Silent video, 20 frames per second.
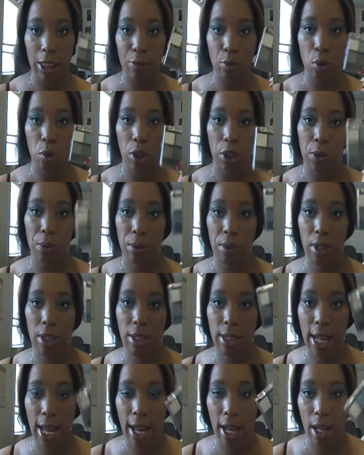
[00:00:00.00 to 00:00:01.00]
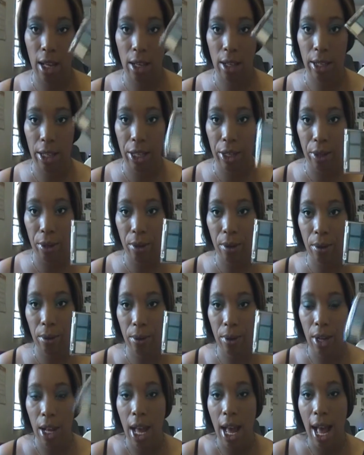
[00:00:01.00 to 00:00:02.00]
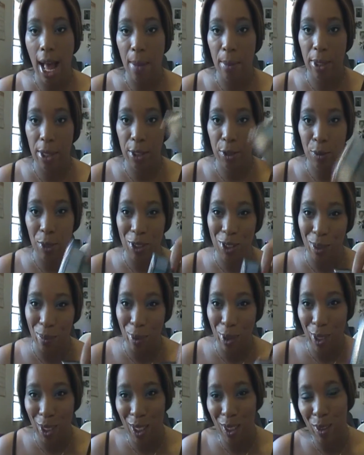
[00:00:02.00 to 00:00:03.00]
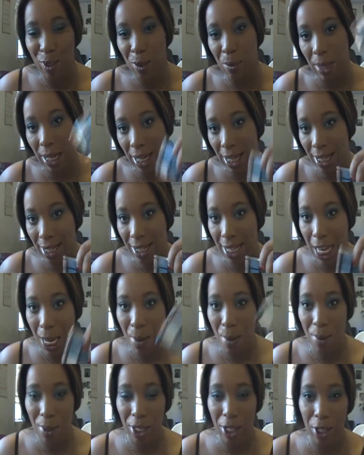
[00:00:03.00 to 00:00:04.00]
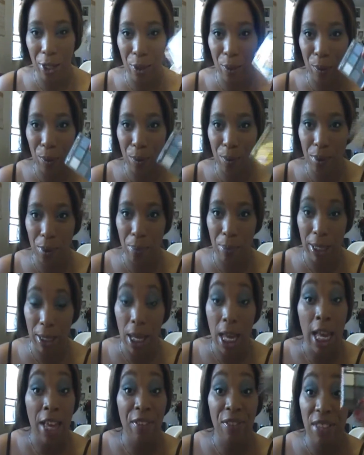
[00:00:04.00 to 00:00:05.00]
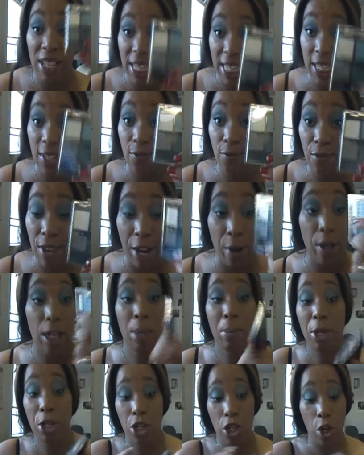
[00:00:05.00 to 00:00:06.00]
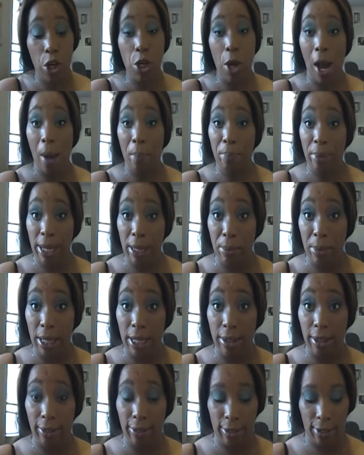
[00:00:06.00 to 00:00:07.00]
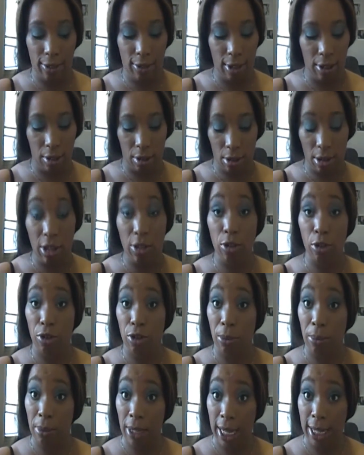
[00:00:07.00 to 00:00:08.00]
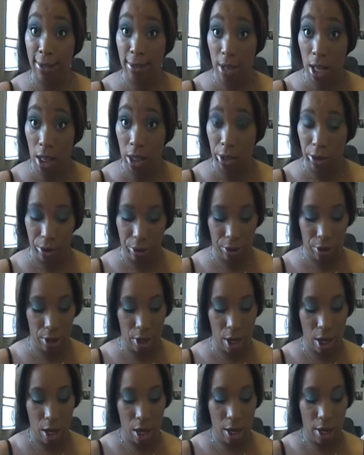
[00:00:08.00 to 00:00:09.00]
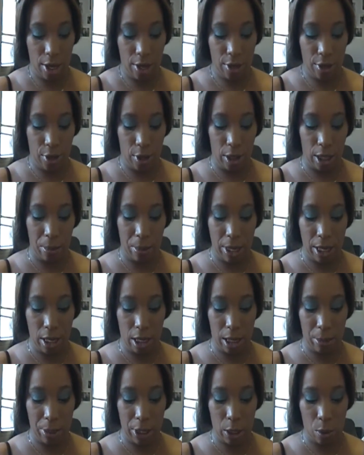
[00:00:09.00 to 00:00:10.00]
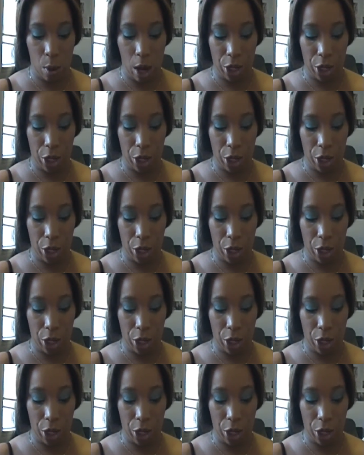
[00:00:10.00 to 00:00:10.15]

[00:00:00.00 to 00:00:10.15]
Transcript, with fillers: several looks with this tab here. I'm going to switch up the colors, make it seem, you know, This is very, let me show you how pigmented this is. This, these are some nice colors. So let me, let me